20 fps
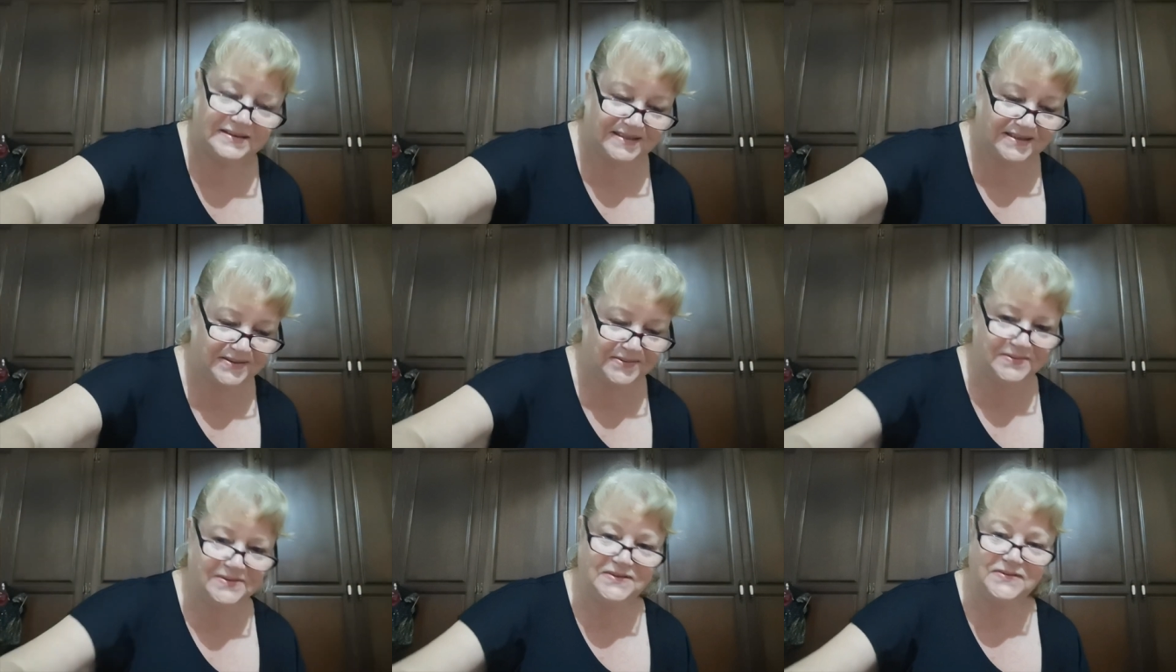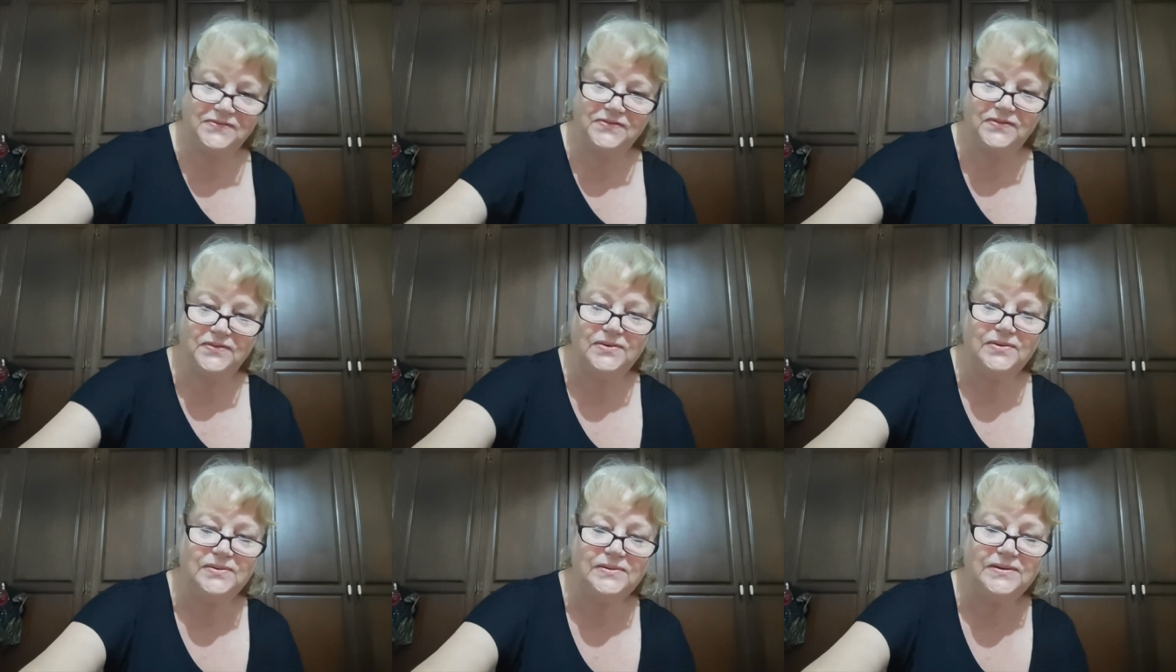So it was
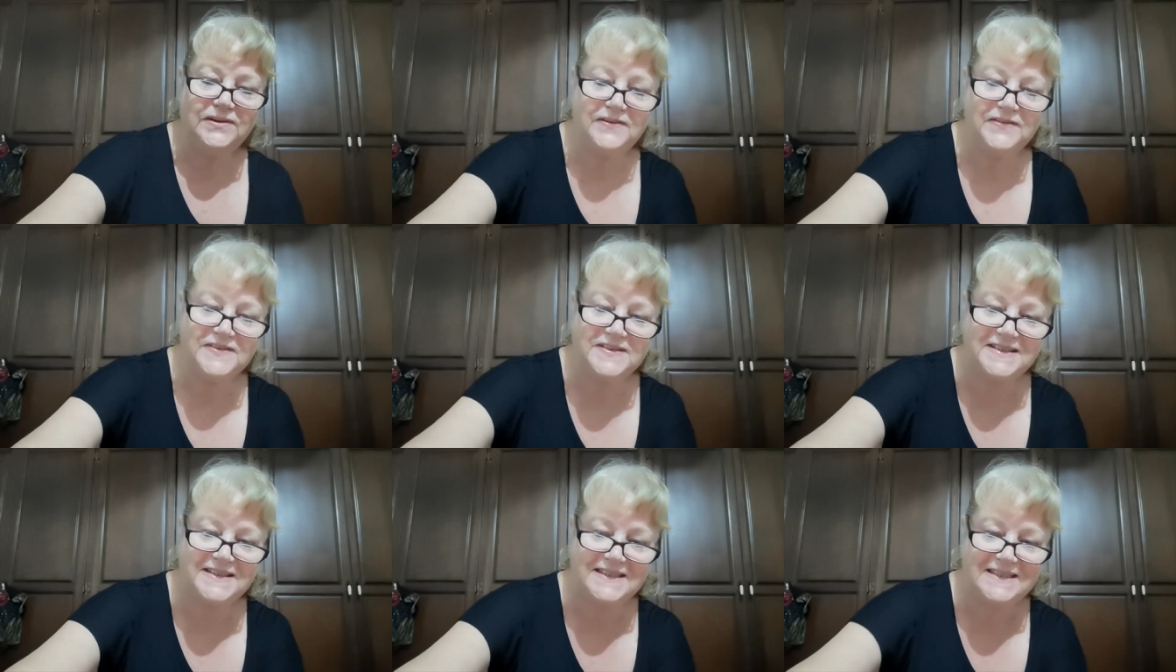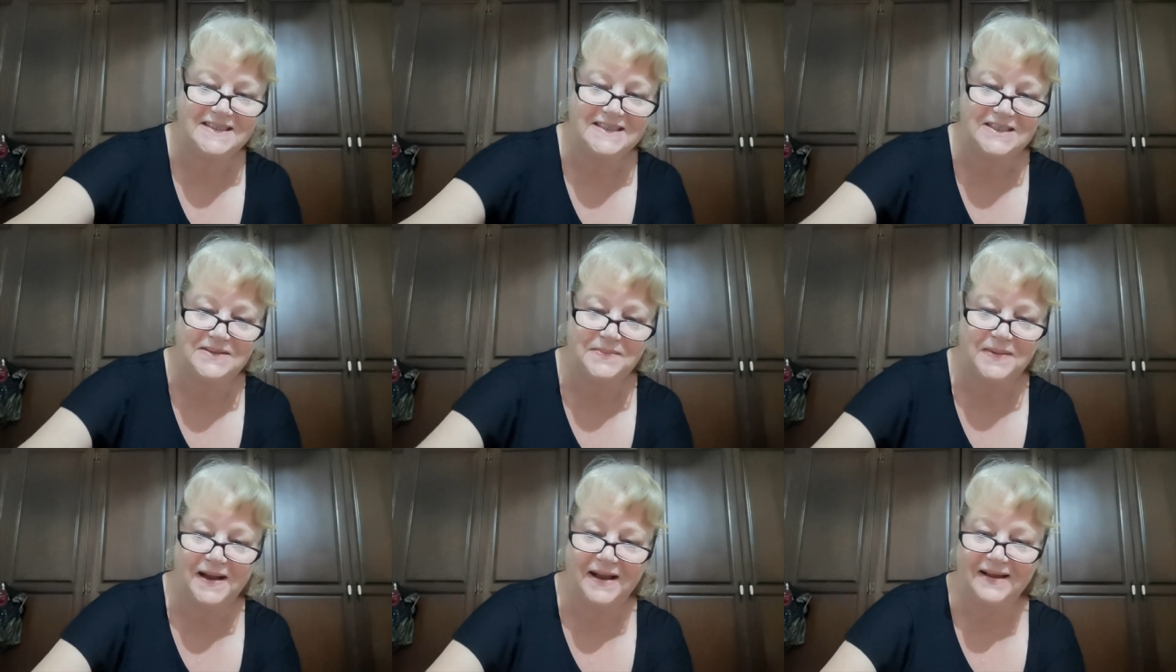full of
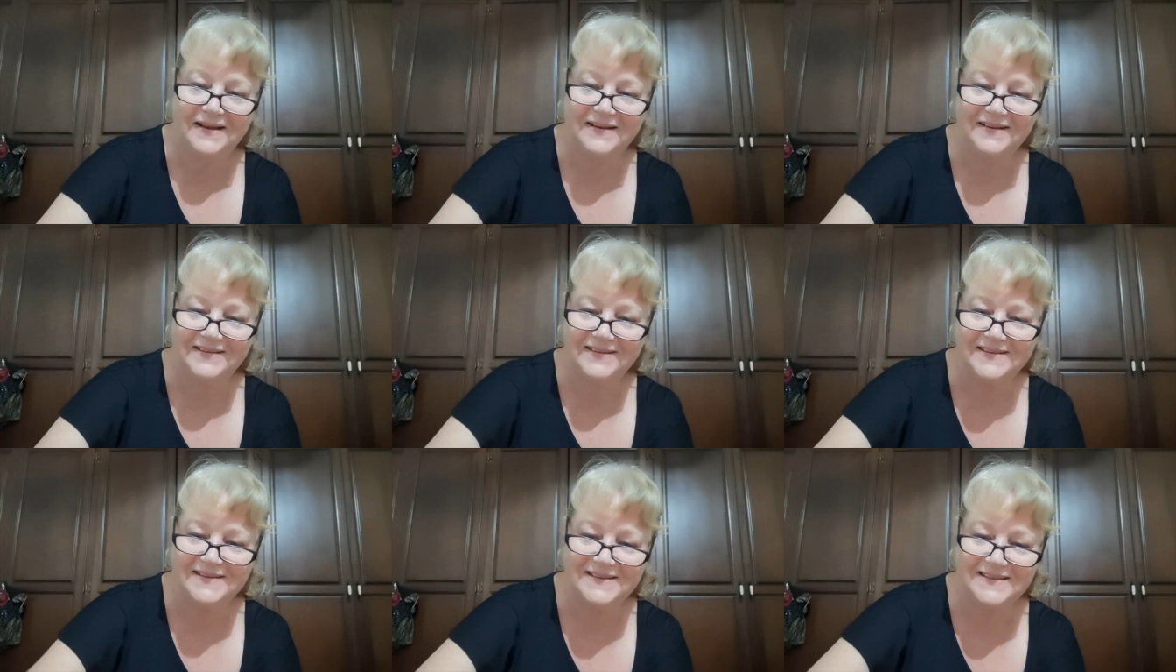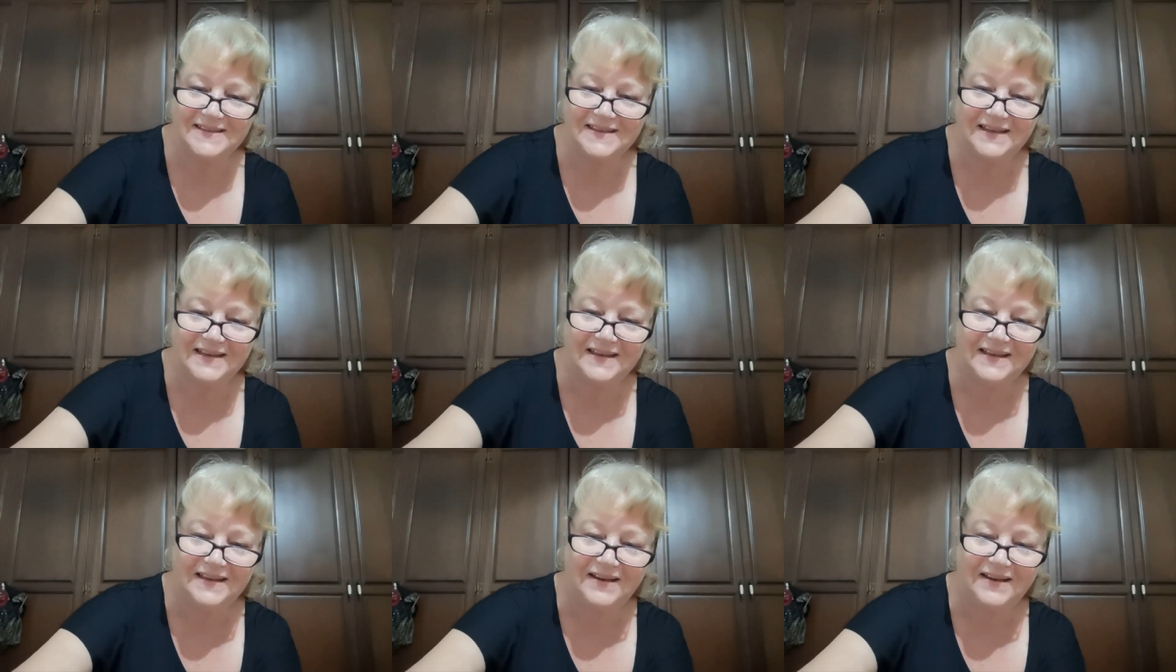stitch markers.